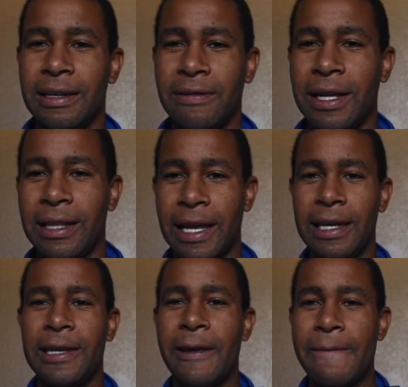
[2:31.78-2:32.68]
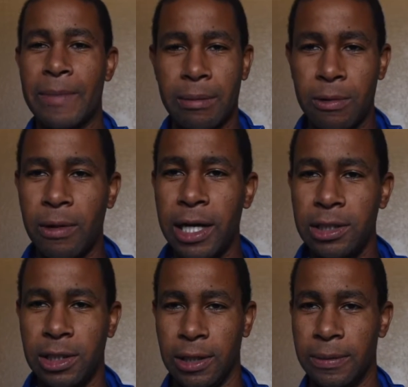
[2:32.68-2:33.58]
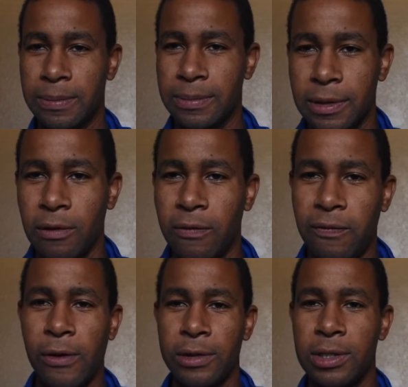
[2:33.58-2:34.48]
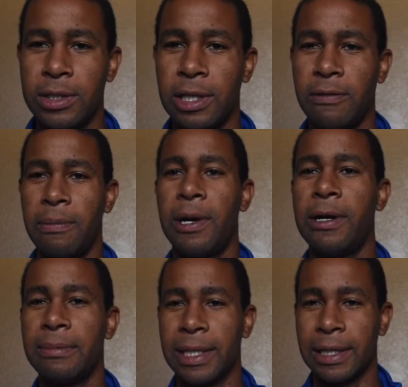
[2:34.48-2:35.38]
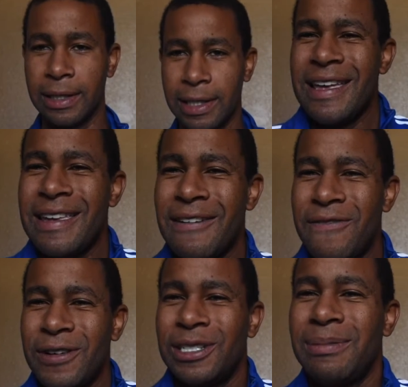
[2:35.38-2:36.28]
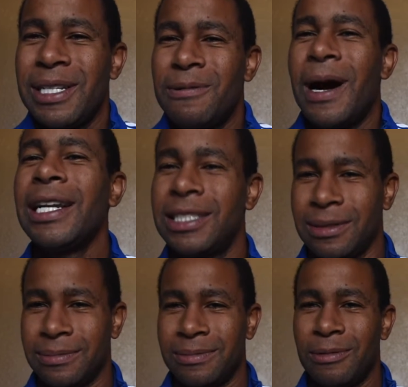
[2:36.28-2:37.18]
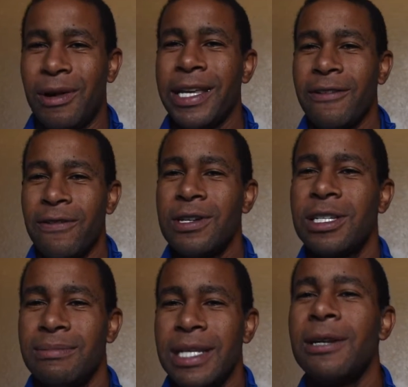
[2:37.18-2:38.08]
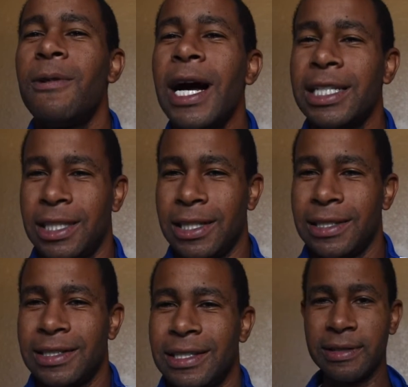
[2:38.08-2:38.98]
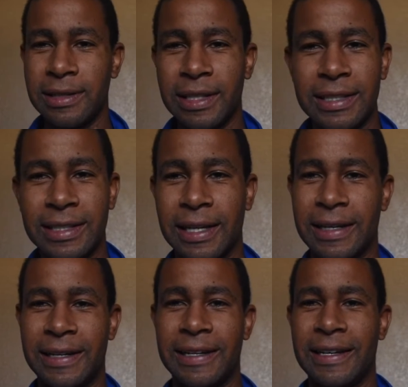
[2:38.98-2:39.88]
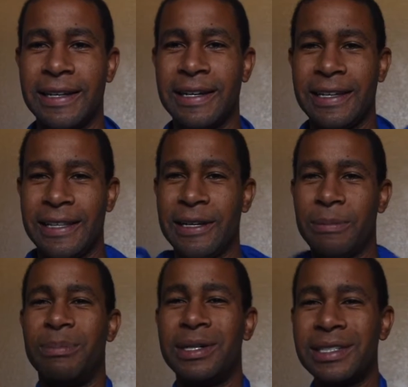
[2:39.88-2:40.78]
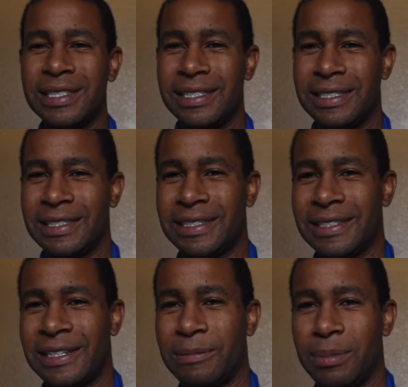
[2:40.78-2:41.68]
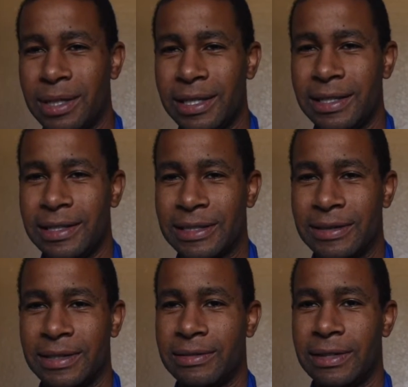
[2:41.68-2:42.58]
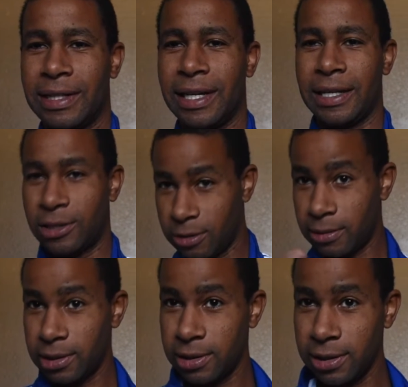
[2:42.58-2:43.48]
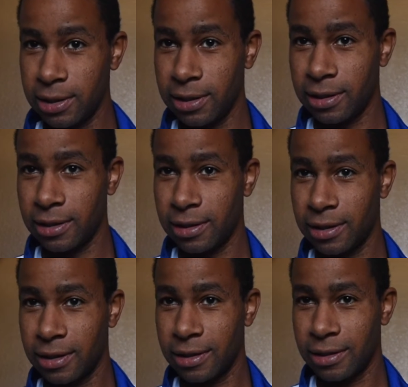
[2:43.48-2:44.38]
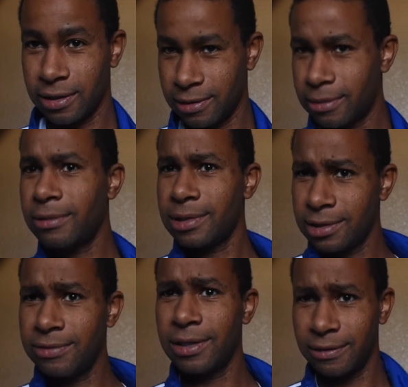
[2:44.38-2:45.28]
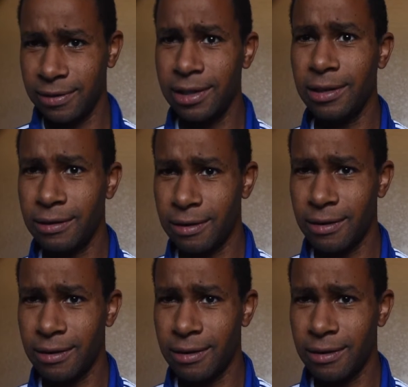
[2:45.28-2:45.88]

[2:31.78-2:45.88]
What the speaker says: If I like it, I'm gonna watch it. Don't force yourself upon me. You're forcing me to watch them. Why are you forcing me to watch it? It's like they're bullies. They're bullying us with these fucking ads. You wanna watch this shit? You wanna watch this fucking video?